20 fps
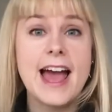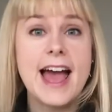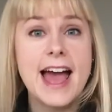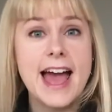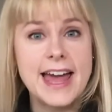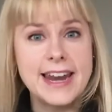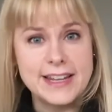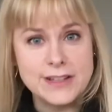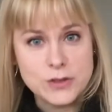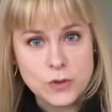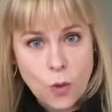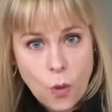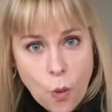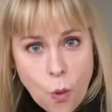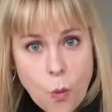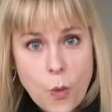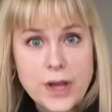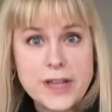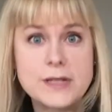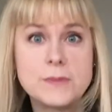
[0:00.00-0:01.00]
And it's
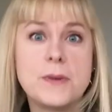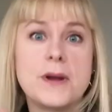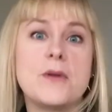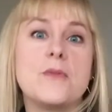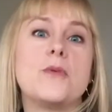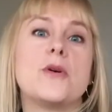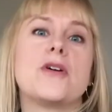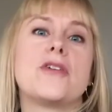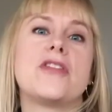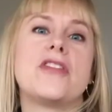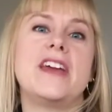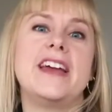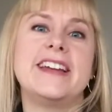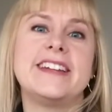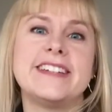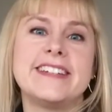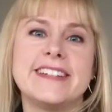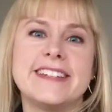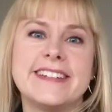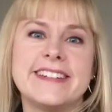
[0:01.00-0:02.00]
always been worth
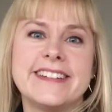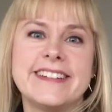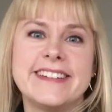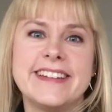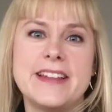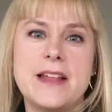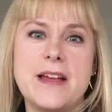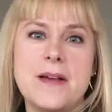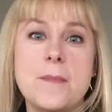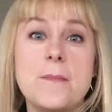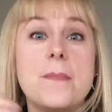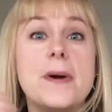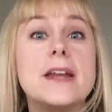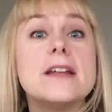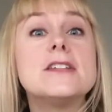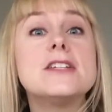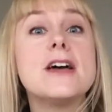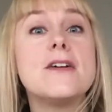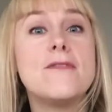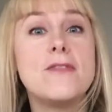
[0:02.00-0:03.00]
it. Better
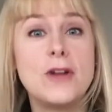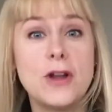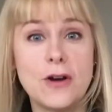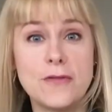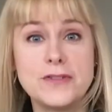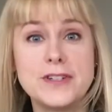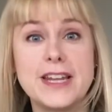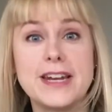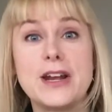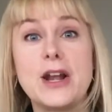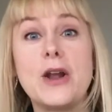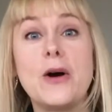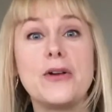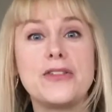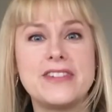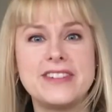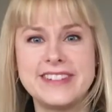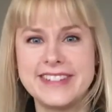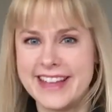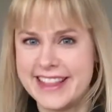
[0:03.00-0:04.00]
to have loved and
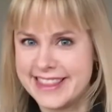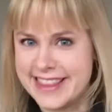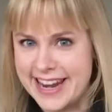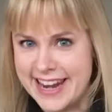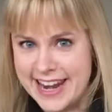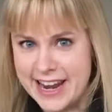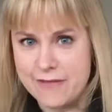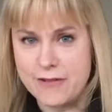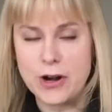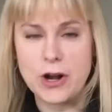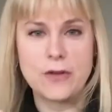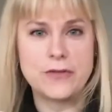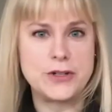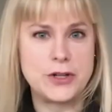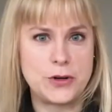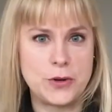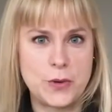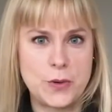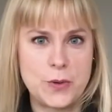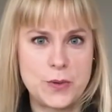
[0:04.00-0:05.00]
lost than never loved
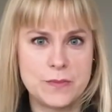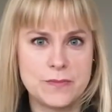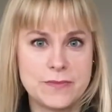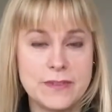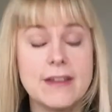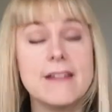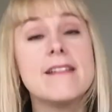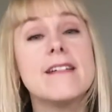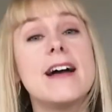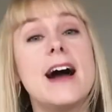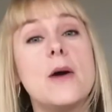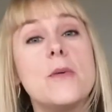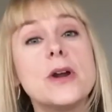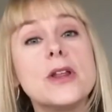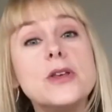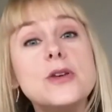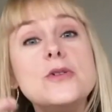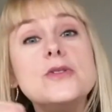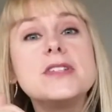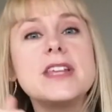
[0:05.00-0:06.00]
at all. I want
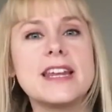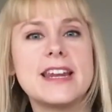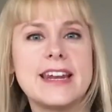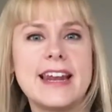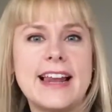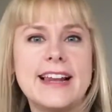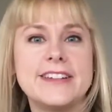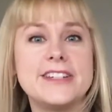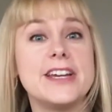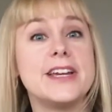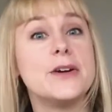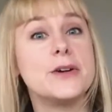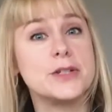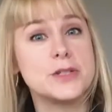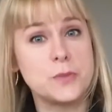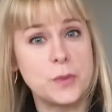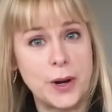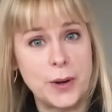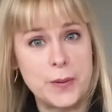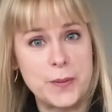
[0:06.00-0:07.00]
to use that analogy here
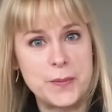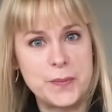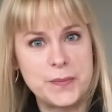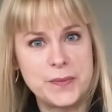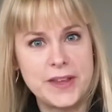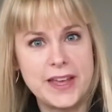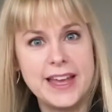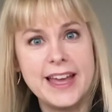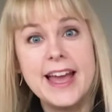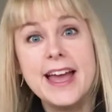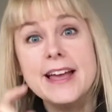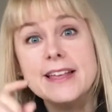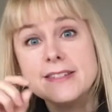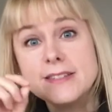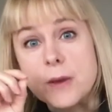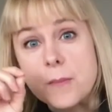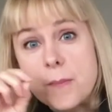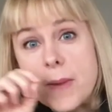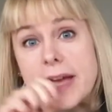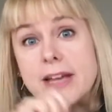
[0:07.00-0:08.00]
as well.
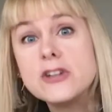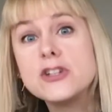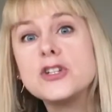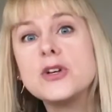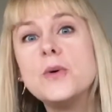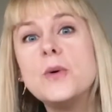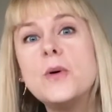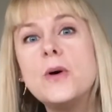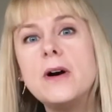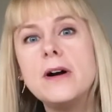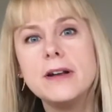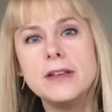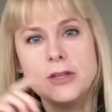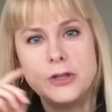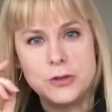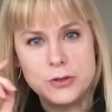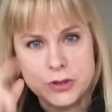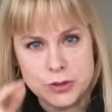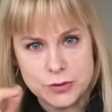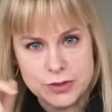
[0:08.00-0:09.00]
So make sure
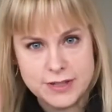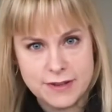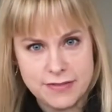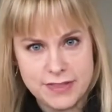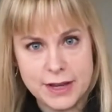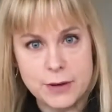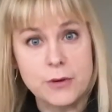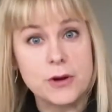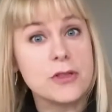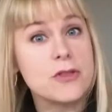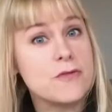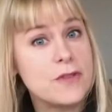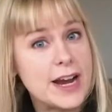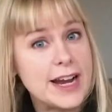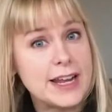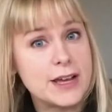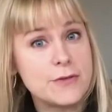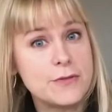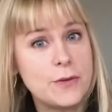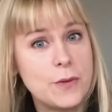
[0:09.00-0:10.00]
you do something worth
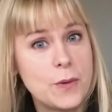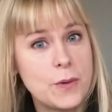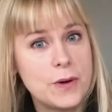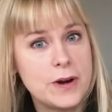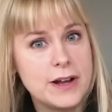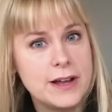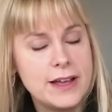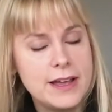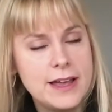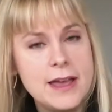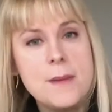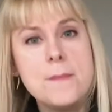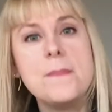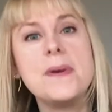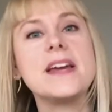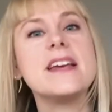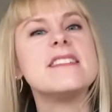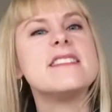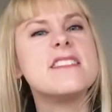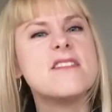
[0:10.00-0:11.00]
failing for,
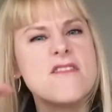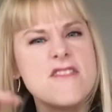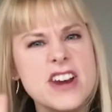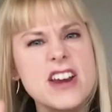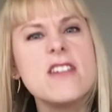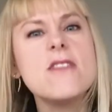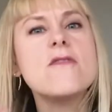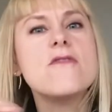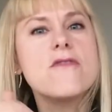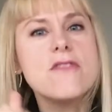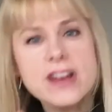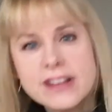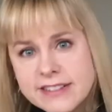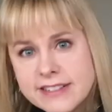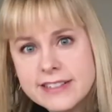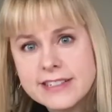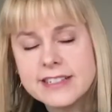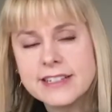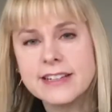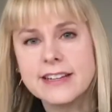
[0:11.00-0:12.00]
because the real
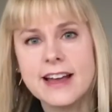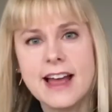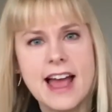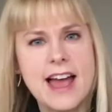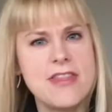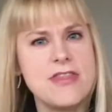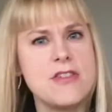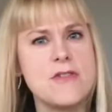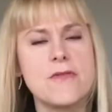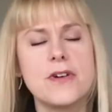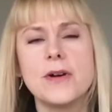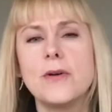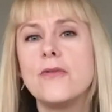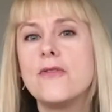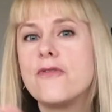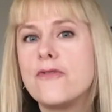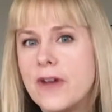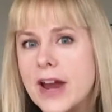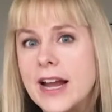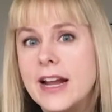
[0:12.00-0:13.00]
risk and the real
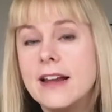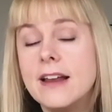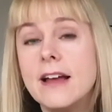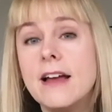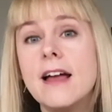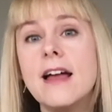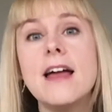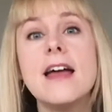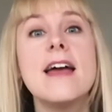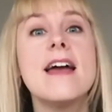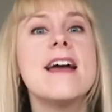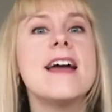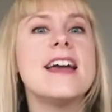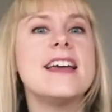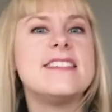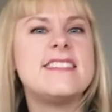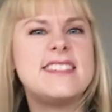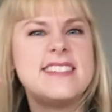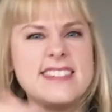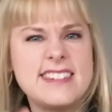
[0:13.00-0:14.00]
failure
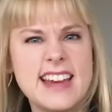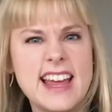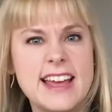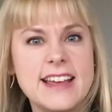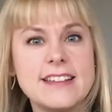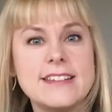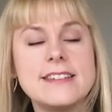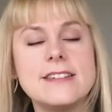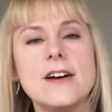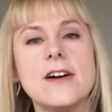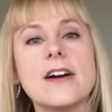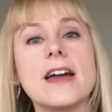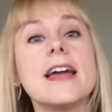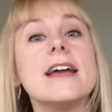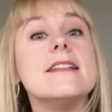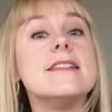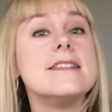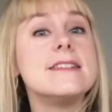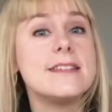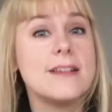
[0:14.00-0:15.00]
is staying stuck
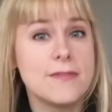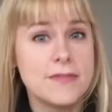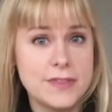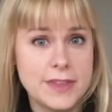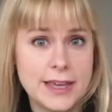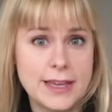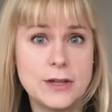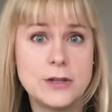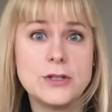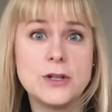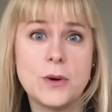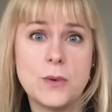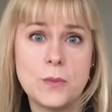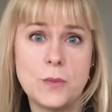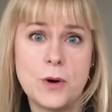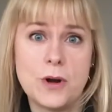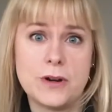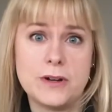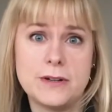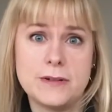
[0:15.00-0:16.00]
in something you don't
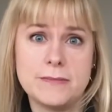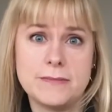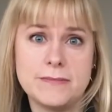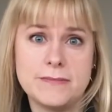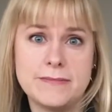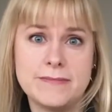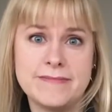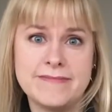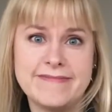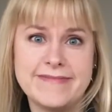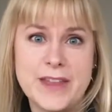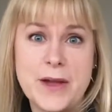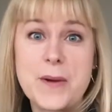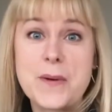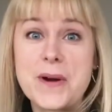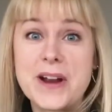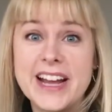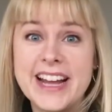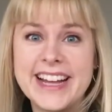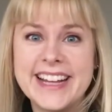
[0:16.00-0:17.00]
want. All
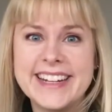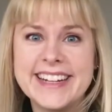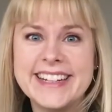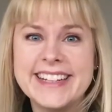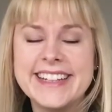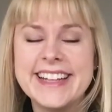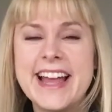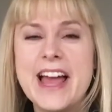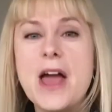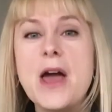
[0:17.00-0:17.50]
right.